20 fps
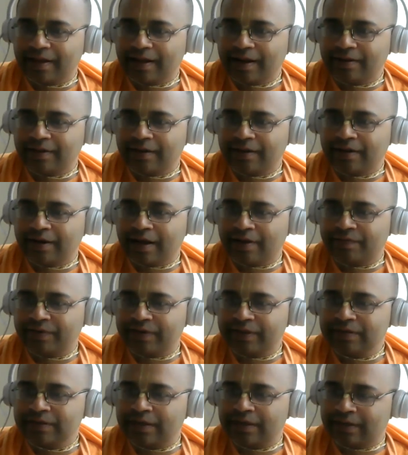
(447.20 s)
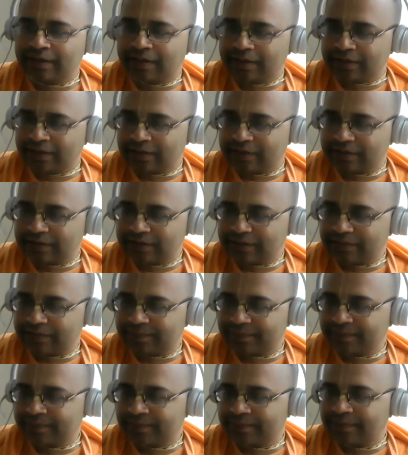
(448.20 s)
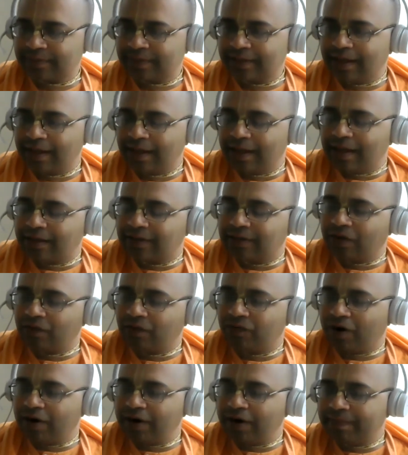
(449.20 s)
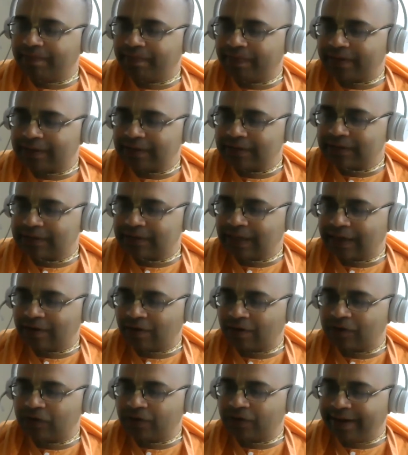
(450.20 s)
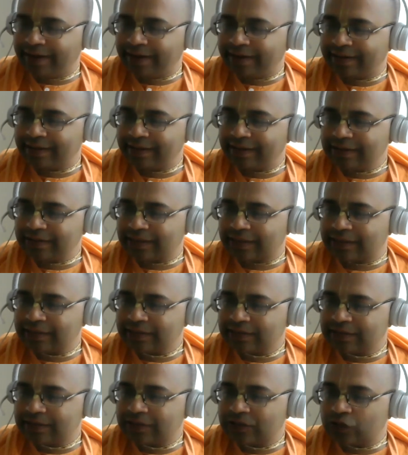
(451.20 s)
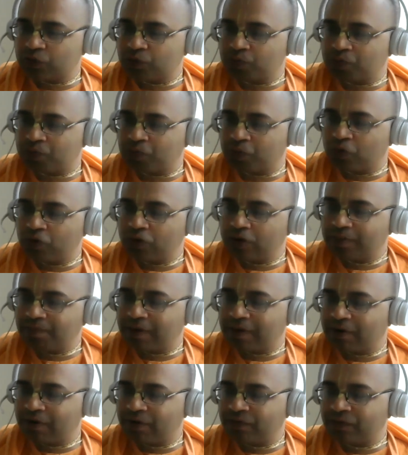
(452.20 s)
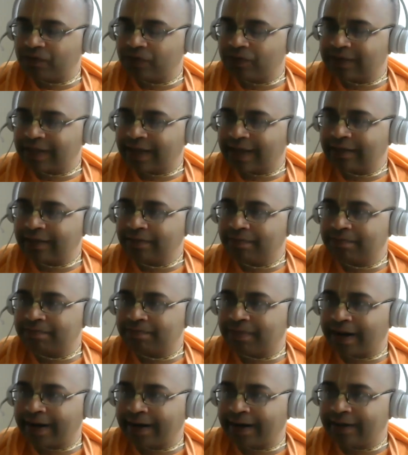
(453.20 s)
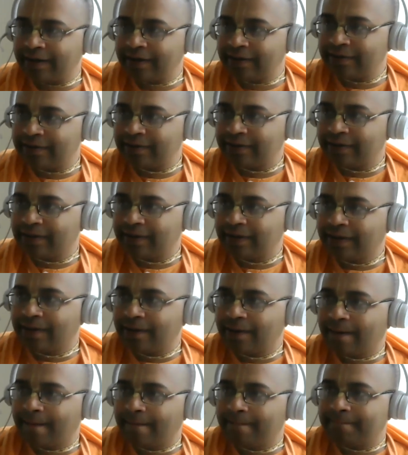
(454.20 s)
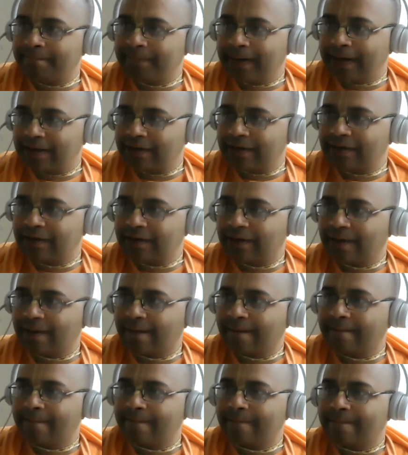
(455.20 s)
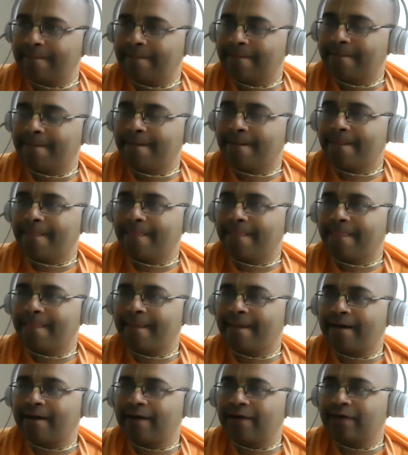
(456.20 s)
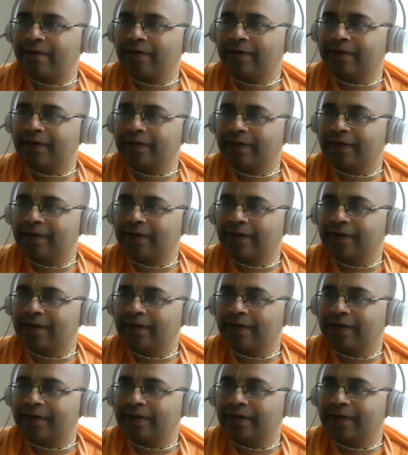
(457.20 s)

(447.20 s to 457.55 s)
and the driver is intelligence. Now what happens that although intelligence is more powerful than mind, but uh,